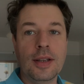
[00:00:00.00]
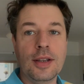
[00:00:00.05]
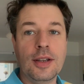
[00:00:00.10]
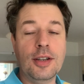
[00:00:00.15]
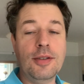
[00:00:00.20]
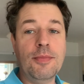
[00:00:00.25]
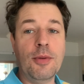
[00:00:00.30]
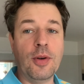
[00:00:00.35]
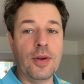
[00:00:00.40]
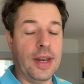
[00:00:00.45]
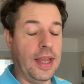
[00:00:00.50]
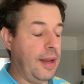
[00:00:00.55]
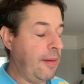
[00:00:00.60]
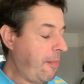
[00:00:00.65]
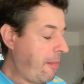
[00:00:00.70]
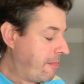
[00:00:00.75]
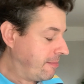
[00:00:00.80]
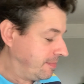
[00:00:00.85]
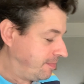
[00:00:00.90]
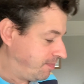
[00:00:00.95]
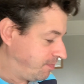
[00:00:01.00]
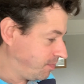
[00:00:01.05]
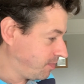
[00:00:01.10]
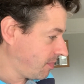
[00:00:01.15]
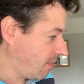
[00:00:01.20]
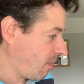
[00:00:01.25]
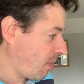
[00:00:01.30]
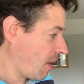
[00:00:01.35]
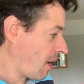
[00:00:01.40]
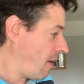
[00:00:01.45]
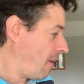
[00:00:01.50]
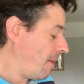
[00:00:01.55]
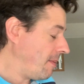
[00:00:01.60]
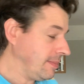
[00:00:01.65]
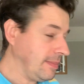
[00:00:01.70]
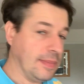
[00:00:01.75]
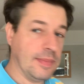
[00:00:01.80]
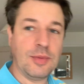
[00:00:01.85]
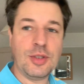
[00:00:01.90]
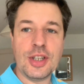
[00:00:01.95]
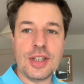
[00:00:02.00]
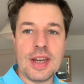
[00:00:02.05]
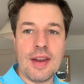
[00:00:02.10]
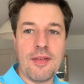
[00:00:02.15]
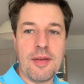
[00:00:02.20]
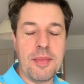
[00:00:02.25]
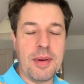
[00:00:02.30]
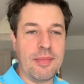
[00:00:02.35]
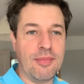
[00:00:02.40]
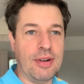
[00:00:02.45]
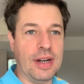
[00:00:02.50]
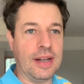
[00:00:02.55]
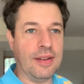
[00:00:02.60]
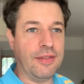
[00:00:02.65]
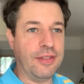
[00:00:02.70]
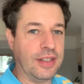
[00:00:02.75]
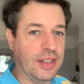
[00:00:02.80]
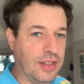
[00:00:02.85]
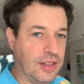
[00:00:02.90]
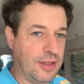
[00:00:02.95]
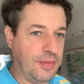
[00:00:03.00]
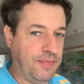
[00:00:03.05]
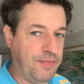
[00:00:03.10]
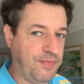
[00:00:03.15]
Good morning. I'm just having my breakfast.